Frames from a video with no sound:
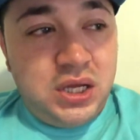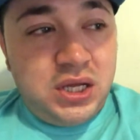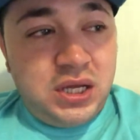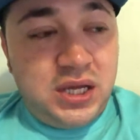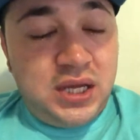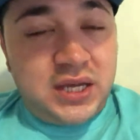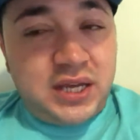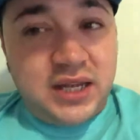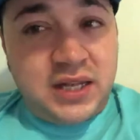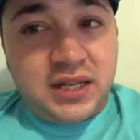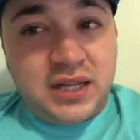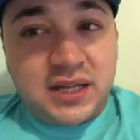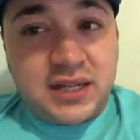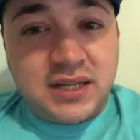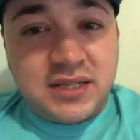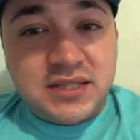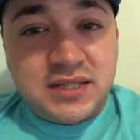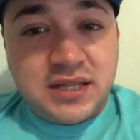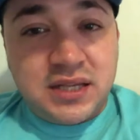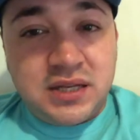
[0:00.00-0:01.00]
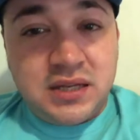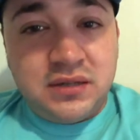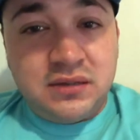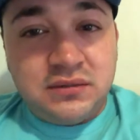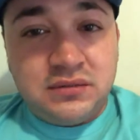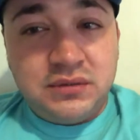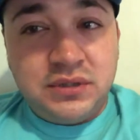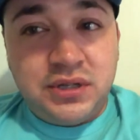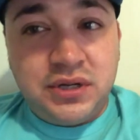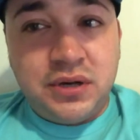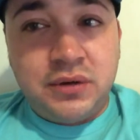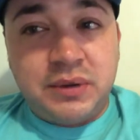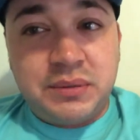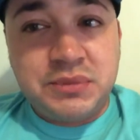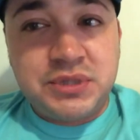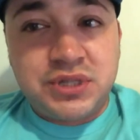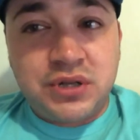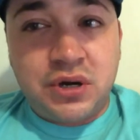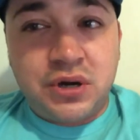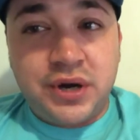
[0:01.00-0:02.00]
Again, like I said, you know, I'm
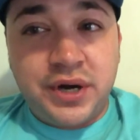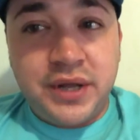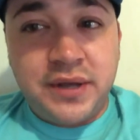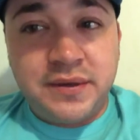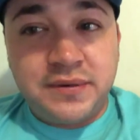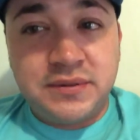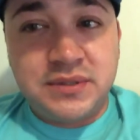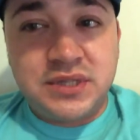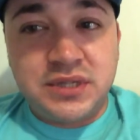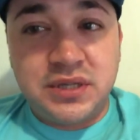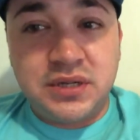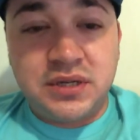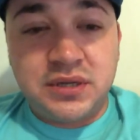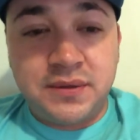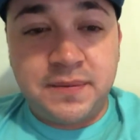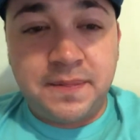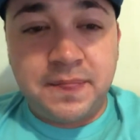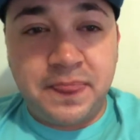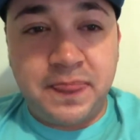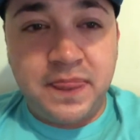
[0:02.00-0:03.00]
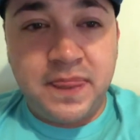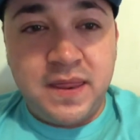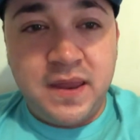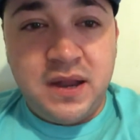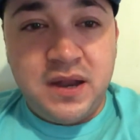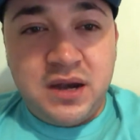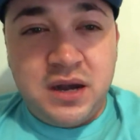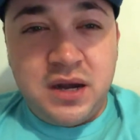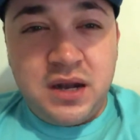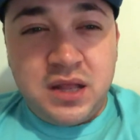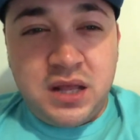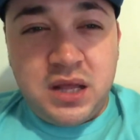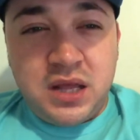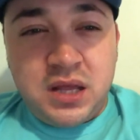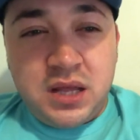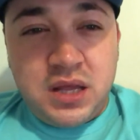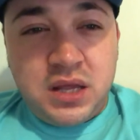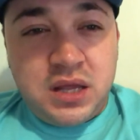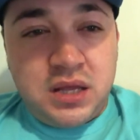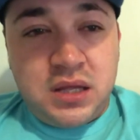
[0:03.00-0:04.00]
sorry to,
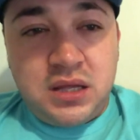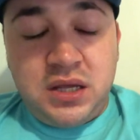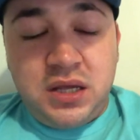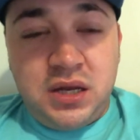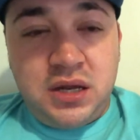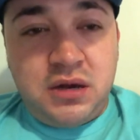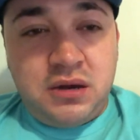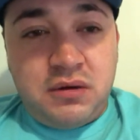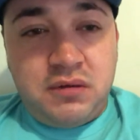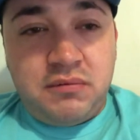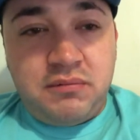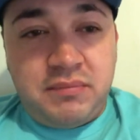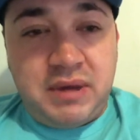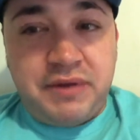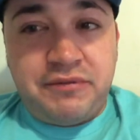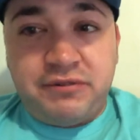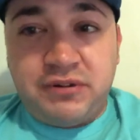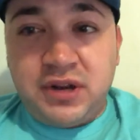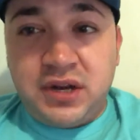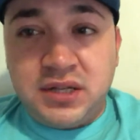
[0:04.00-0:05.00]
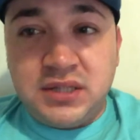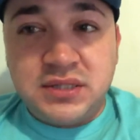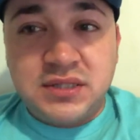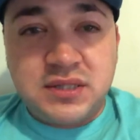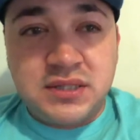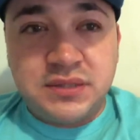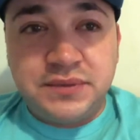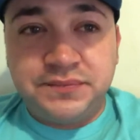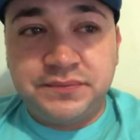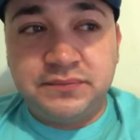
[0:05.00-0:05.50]
you know, my friends,